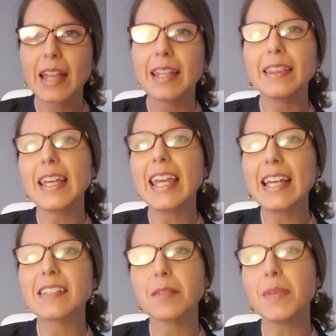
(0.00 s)
The thing
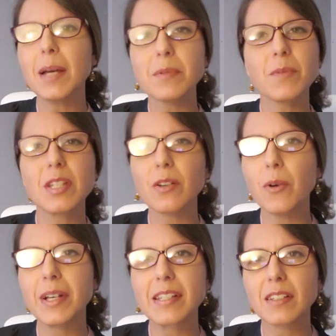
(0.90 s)
is, sometimes we don't
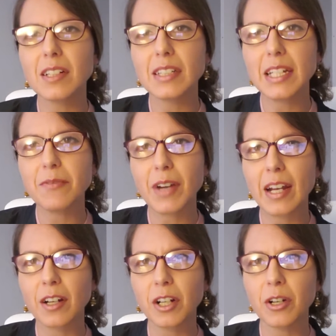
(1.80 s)
always clearly
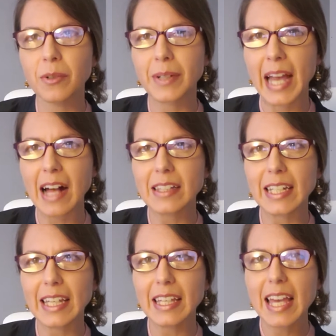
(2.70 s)
define our current
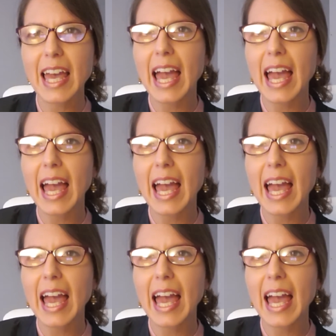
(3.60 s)
reality.